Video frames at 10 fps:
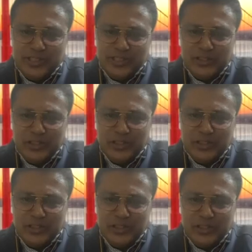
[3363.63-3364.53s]
Asia
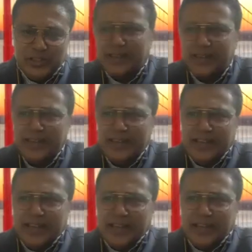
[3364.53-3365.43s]
or India,
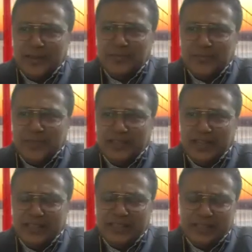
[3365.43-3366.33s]

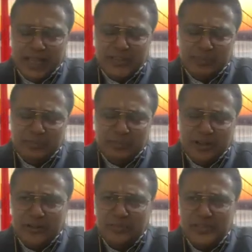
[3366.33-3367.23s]
and as
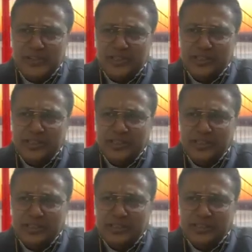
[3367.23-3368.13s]
Padmakar mentioned,
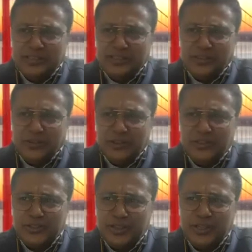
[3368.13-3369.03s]
the
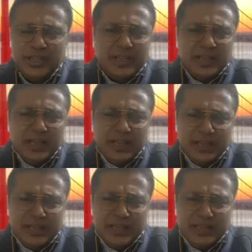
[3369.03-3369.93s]
cost
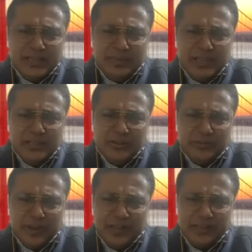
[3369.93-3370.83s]
is a major
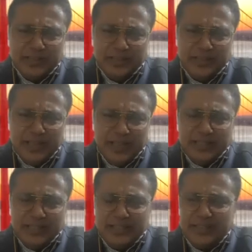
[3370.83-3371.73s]
factor, and
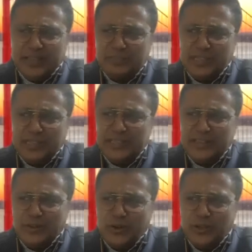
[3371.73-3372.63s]
sustainability is
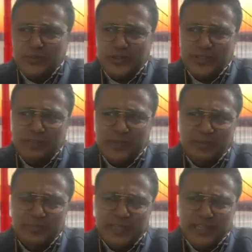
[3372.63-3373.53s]
a cost for some
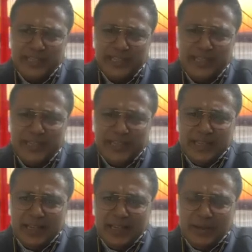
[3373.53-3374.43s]
companies,
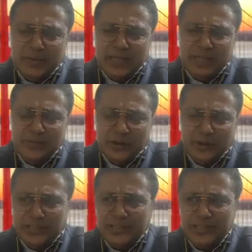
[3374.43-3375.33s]
while for
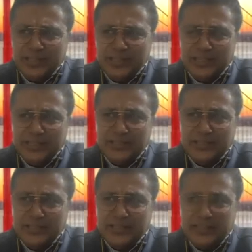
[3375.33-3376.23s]
others
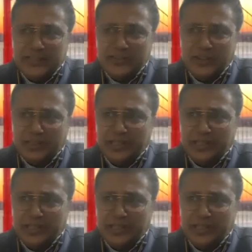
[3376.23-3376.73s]
it is not.